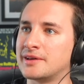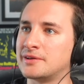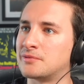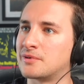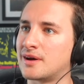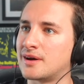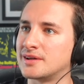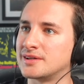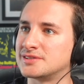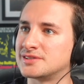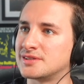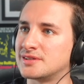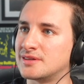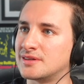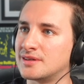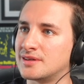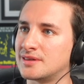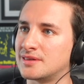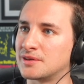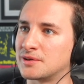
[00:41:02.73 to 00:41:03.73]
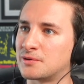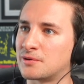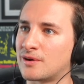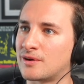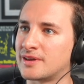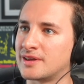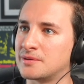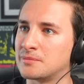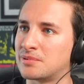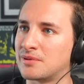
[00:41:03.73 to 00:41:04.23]
rides in in the
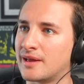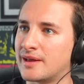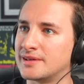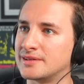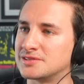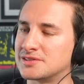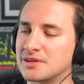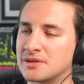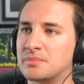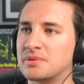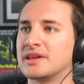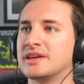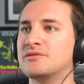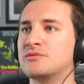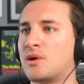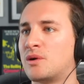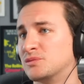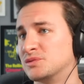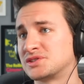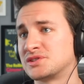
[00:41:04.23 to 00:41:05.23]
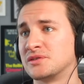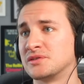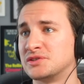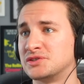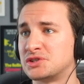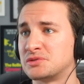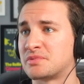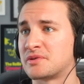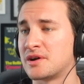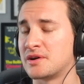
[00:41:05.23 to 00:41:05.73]
Crockett planes, and I believe one was called the
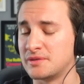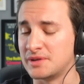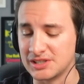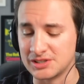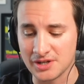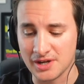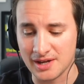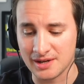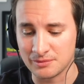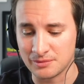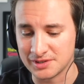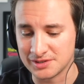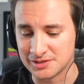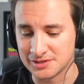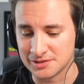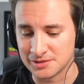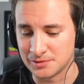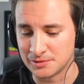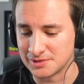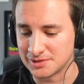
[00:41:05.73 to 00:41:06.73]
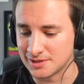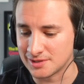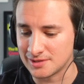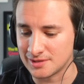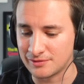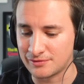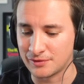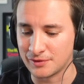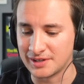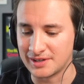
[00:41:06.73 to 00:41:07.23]
Jabroni Jet, which is always a, a
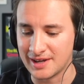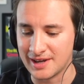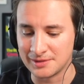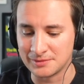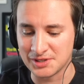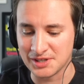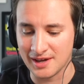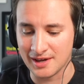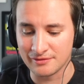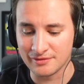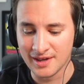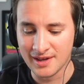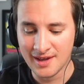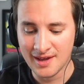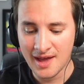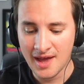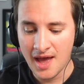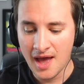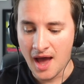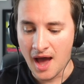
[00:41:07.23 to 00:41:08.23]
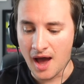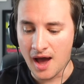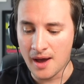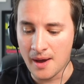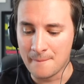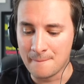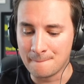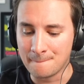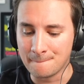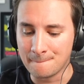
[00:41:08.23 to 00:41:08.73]
funny name to have.
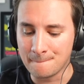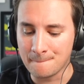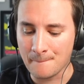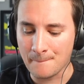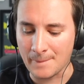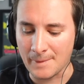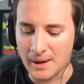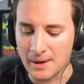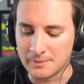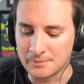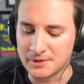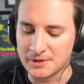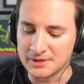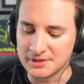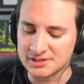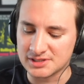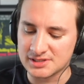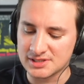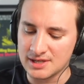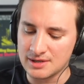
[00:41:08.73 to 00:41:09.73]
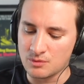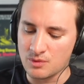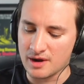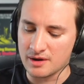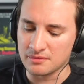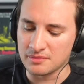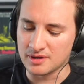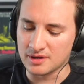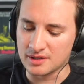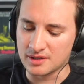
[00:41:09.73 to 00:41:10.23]
Um, I'm going to see where
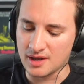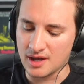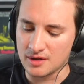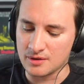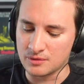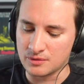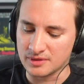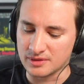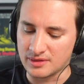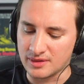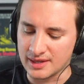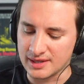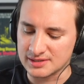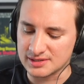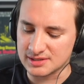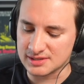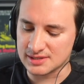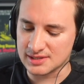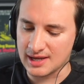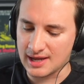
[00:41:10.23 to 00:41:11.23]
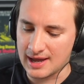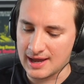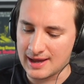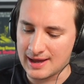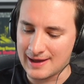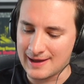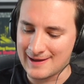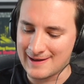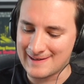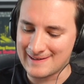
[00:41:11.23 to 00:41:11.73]
I'm going to go with this,
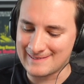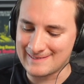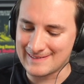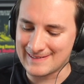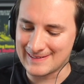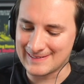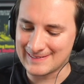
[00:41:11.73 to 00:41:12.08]
and